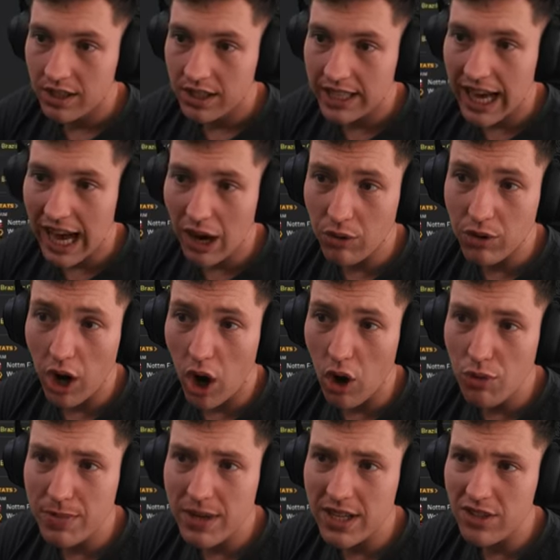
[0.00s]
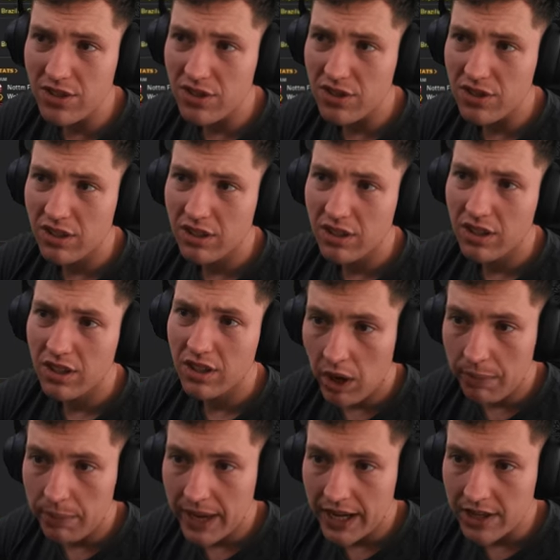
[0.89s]
Yao Gomez.
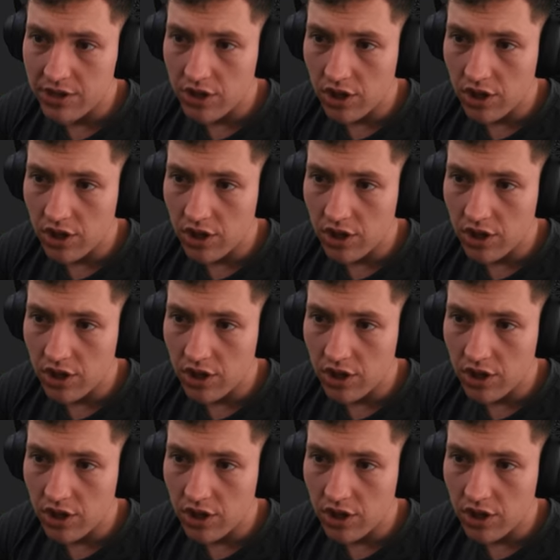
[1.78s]
Not bad